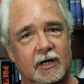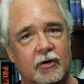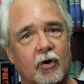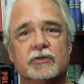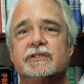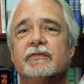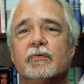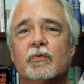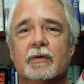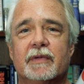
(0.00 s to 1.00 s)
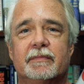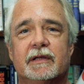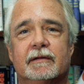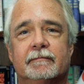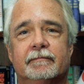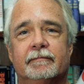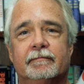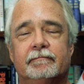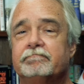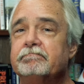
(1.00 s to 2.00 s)
A cold civil war, maybe.
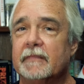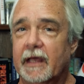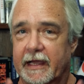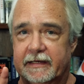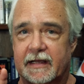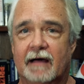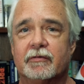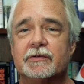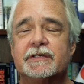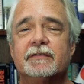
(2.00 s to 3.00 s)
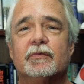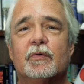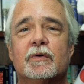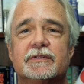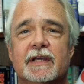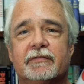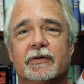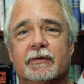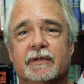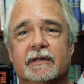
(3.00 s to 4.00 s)
A novel civil war, as I've
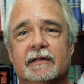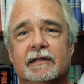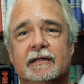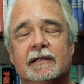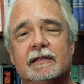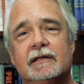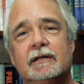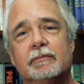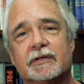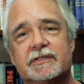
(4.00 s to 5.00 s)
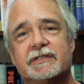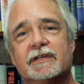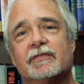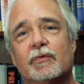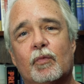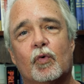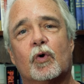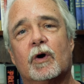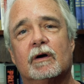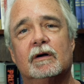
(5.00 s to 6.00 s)
termed it. But civil
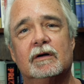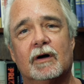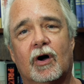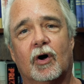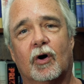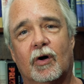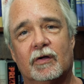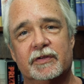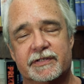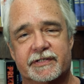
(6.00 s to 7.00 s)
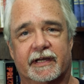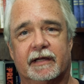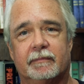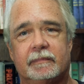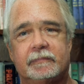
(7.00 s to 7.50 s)
war all the same.